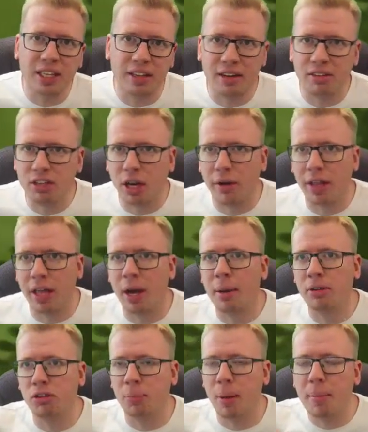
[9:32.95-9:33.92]
you don't have to go there
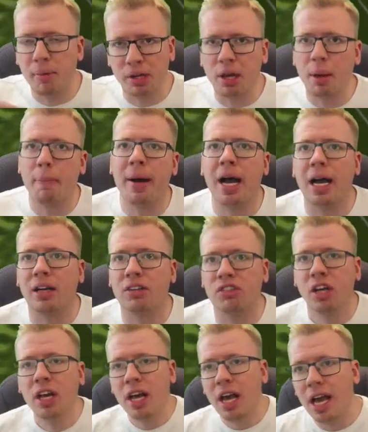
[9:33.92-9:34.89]
and spend money on packs,